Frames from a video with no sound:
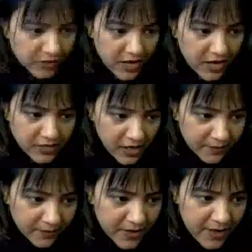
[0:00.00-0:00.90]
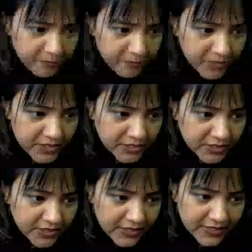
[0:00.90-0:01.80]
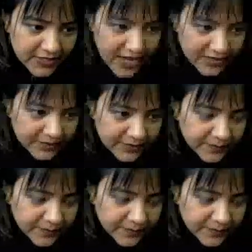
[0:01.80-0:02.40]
that hum made her uncanny.